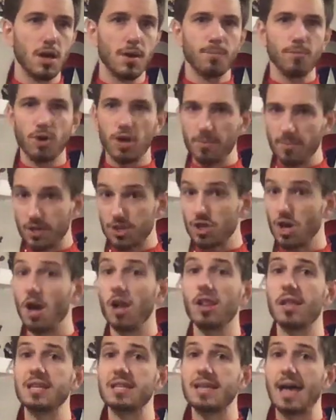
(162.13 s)
pretty much
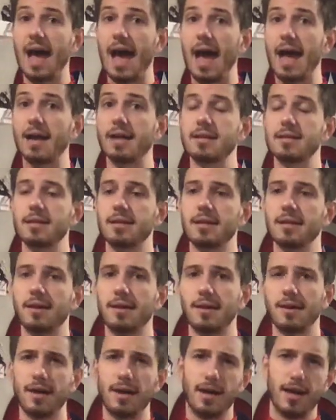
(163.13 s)
all intact.
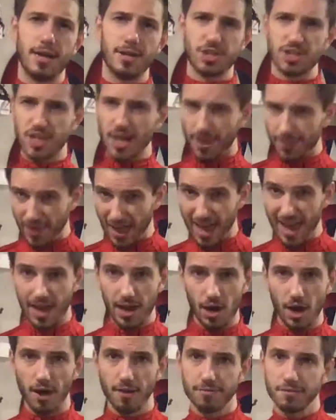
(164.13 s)
I just cut the
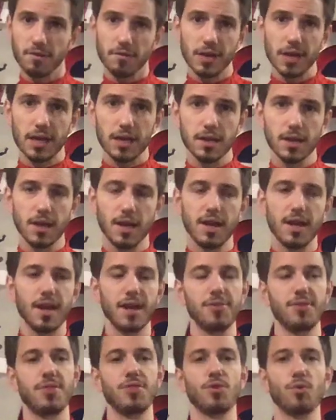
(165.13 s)
head off of it.
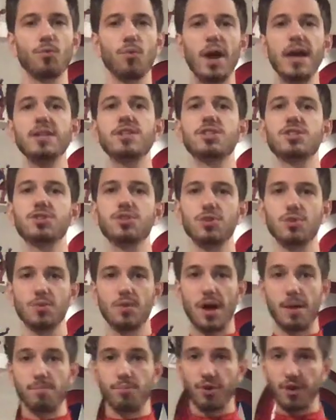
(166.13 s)
And then the red suit,
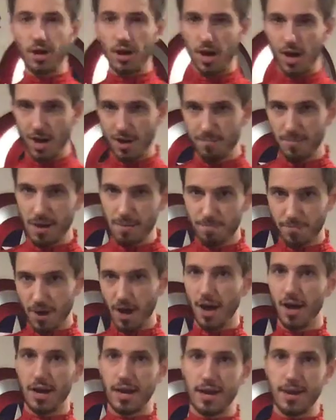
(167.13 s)
I put it on my
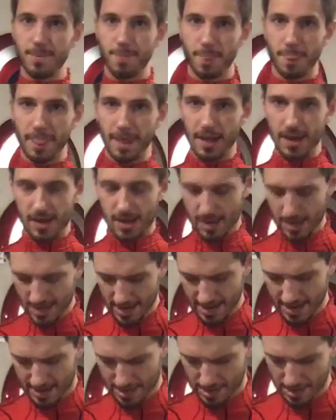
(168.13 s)
body,
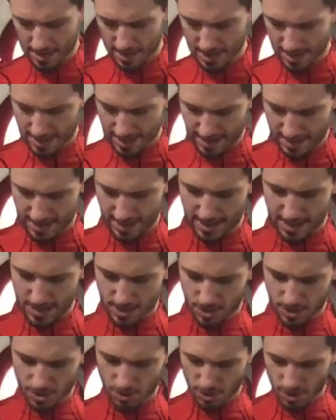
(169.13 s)
and I
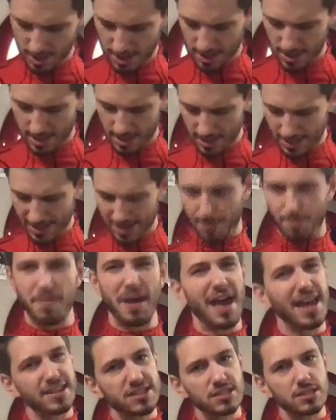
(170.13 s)
took a
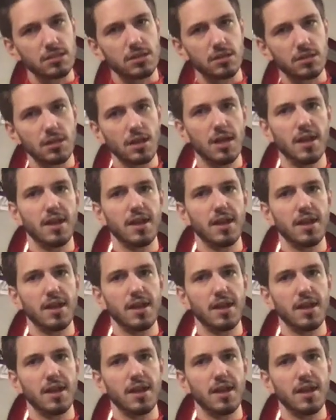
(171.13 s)
pencil